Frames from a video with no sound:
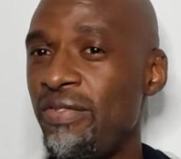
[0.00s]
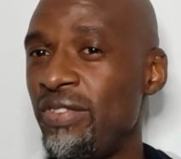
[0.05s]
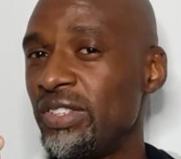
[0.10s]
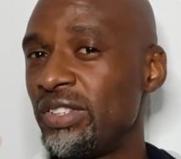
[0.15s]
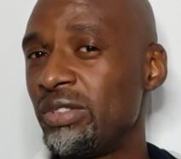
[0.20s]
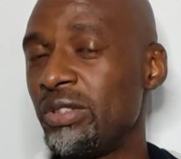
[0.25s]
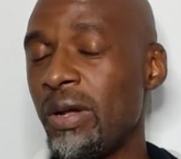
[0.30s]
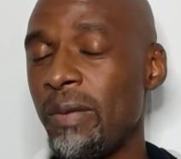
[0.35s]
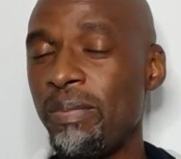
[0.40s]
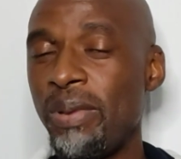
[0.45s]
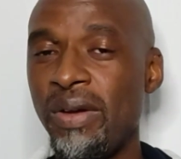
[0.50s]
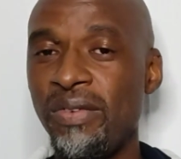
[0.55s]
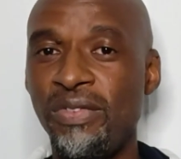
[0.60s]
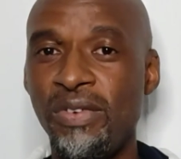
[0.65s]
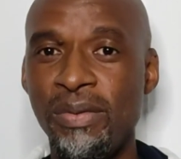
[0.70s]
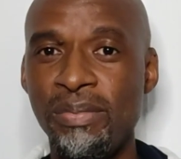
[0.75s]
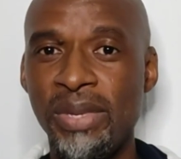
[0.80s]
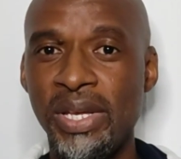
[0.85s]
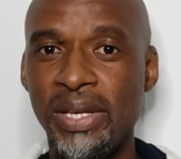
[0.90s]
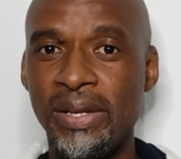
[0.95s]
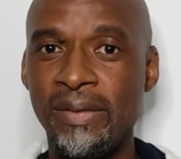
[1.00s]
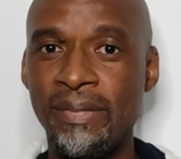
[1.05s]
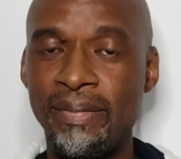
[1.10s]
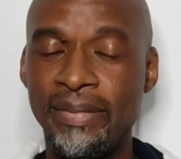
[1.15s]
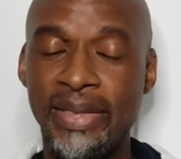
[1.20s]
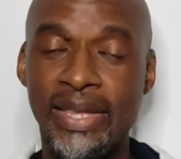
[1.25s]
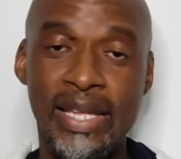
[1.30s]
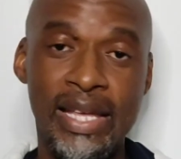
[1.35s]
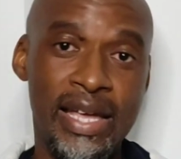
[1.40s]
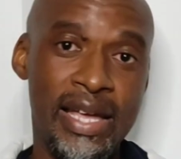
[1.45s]
if he's not
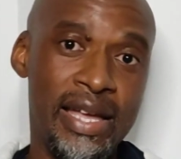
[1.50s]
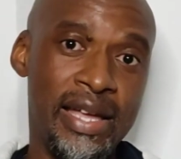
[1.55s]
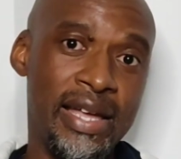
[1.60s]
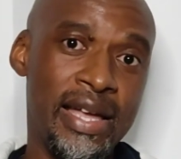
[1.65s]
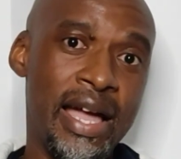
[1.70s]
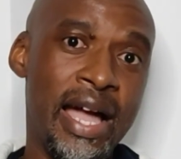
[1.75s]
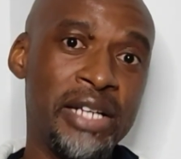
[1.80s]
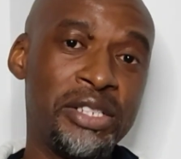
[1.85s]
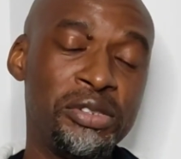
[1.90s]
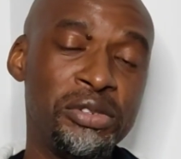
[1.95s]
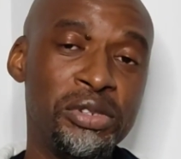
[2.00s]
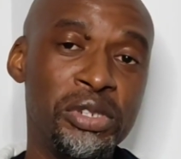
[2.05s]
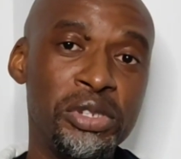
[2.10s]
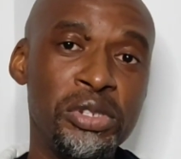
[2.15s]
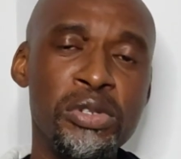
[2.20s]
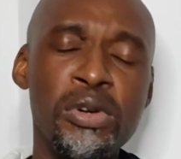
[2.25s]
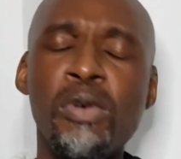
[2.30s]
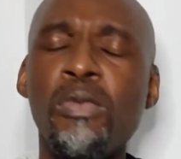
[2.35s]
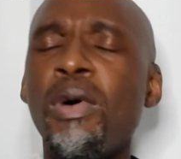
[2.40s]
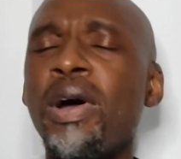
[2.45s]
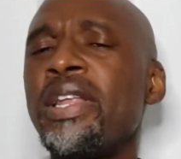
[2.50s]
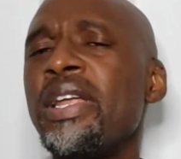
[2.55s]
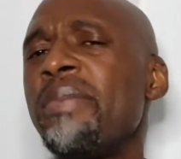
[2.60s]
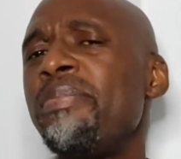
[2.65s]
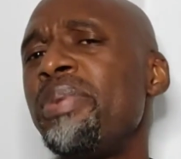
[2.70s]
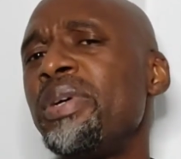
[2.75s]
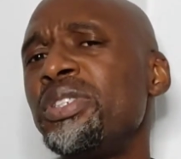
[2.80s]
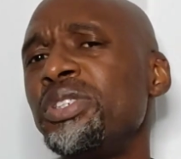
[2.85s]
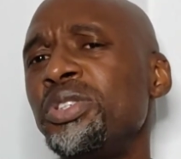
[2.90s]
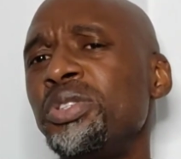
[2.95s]
performing. I do not know. What
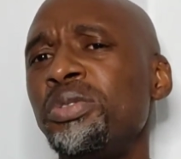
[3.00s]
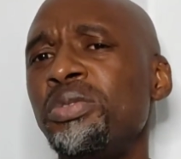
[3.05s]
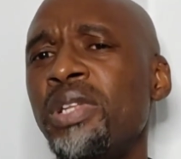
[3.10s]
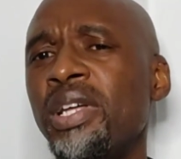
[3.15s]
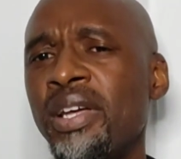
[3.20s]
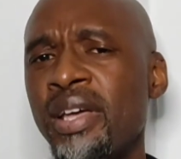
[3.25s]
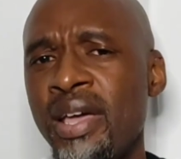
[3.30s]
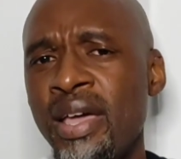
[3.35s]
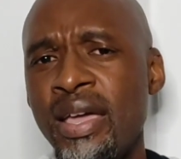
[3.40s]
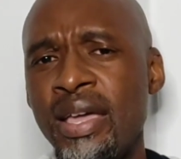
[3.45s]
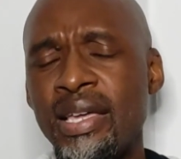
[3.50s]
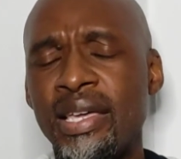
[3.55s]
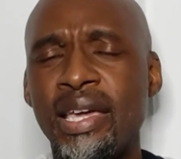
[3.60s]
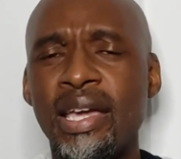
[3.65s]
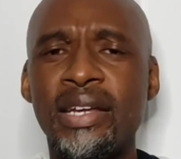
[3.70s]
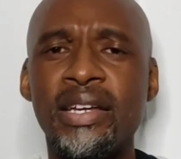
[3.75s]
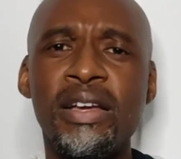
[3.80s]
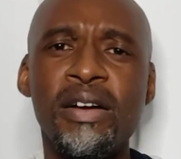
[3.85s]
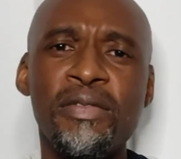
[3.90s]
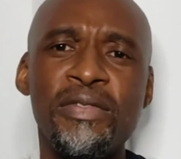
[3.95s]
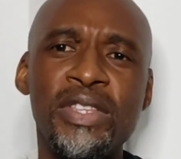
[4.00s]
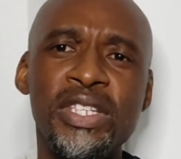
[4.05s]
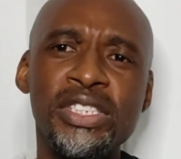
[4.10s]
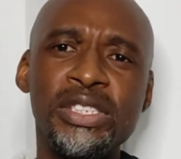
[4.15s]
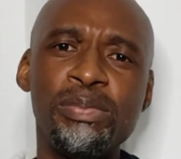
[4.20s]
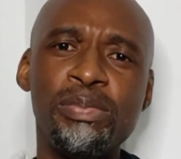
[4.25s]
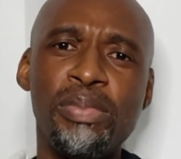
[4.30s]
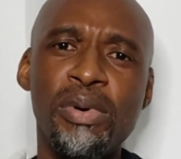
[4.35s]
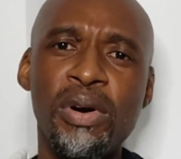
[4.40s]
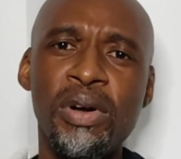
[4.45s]
happens to the career of this
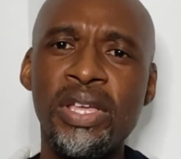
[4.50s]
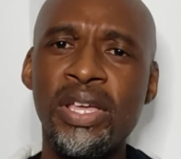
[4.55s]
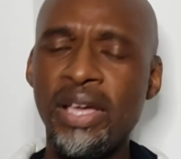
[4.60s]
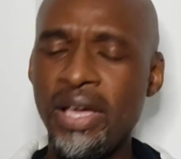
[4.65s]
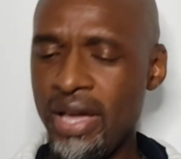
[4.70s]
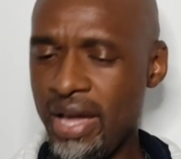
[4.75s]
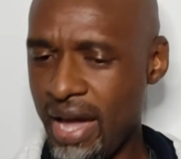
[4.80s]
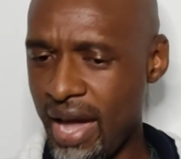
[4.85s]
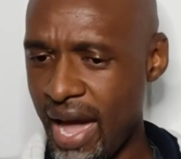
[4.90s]
boy?